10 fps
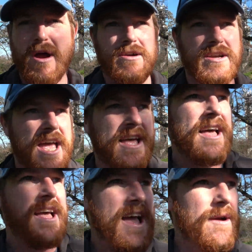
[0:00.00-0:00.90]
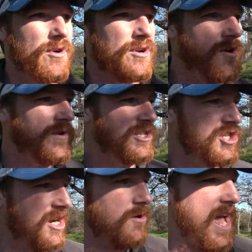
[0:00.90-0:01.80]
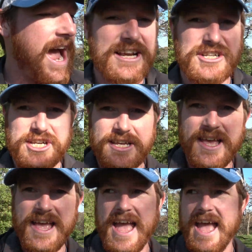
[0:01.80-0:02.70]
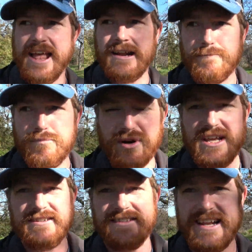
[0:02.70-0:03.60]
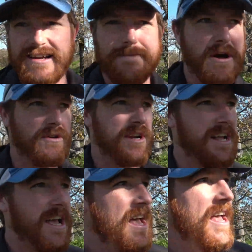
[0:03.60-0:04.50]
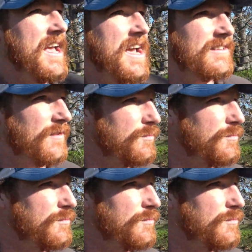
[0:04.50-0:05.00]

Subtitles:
Park and we're going geocaching, and I'm pretty excited about it. It's a